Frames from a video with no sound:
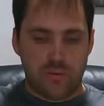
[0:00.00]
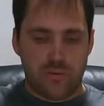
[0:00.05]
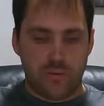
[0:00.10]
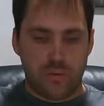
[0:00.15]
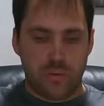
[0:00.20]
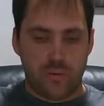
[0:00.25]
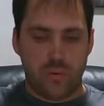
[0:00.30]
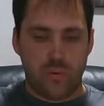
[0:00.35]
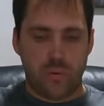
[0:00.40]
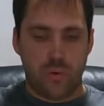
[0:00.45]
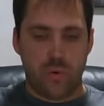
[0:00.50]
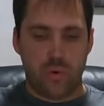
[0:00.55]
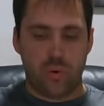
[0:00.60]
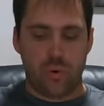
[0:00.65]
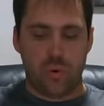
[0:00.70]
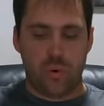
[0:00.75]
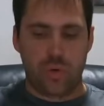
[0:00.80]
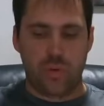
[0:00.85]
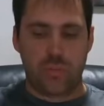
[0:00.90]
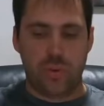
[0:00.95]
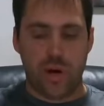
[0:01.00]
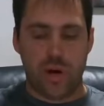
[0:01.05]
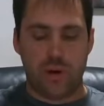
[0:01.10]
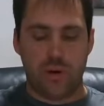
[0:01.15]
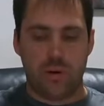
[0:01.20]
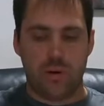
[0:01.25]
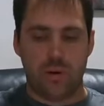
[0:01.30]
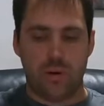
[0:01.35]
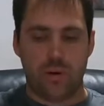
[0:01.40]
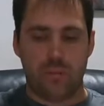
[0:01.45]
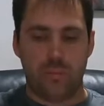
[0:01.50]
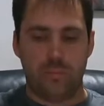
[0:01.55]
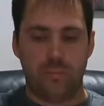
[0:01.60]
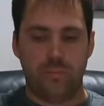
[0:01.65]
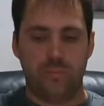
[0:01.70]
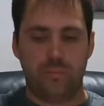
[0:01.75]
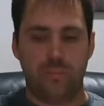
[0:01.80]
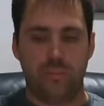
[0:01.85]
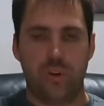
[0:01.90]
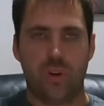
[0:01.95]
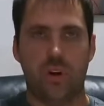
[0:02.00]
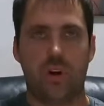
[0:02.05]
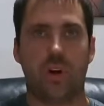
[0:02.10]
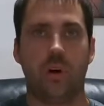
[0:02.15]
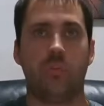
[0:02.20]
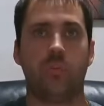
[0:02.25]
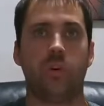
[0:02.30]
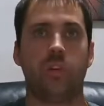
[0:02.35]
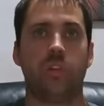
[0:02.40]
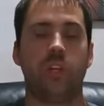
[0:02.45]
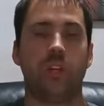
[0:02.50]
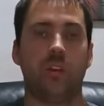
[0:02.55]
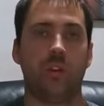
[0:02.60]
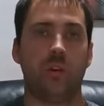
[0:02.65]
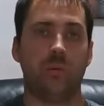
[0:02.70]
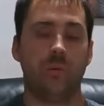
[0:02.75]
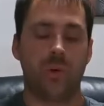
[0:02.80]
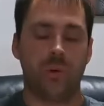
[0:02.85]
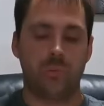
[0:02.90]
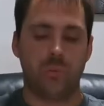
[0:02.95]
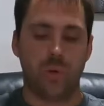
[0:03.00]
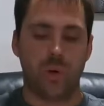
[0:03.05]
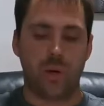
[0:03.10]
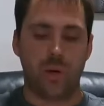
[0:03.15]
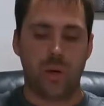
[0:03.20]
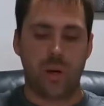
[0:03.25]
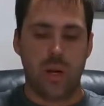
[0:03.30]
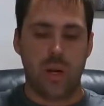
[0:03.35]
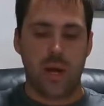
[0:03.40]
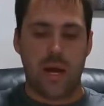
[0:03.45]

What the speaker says: for 400 horsepower with the aluminum one.